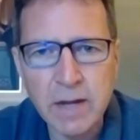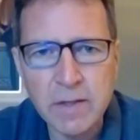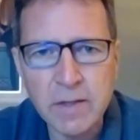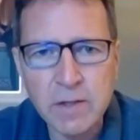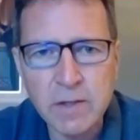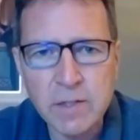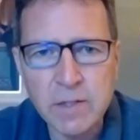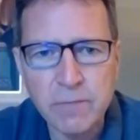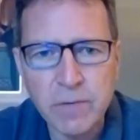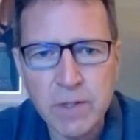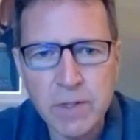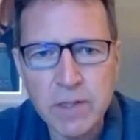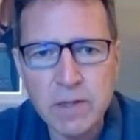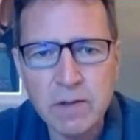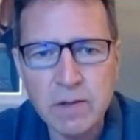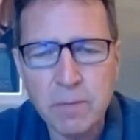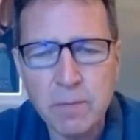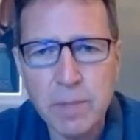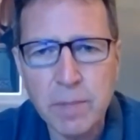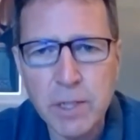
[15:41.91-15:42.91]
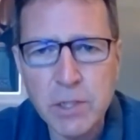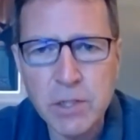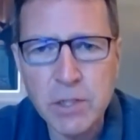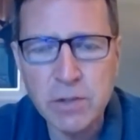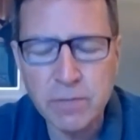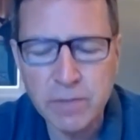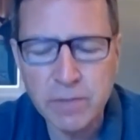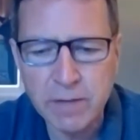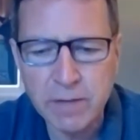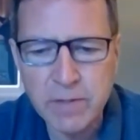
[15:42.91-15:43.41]
I think there's a, a picture
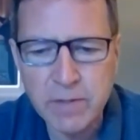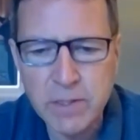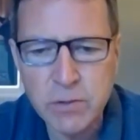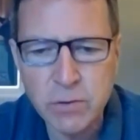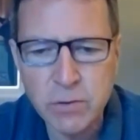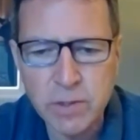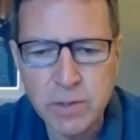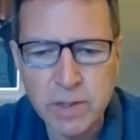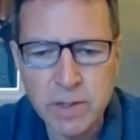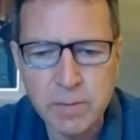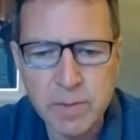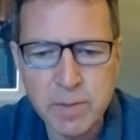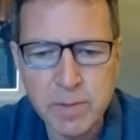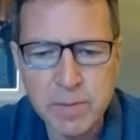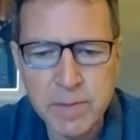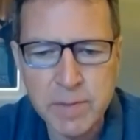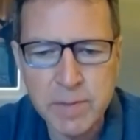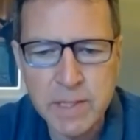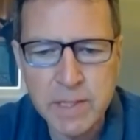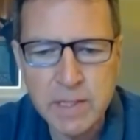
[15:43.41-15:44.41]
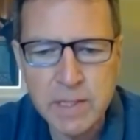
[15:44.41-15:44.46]
of that, Victoria, maybe.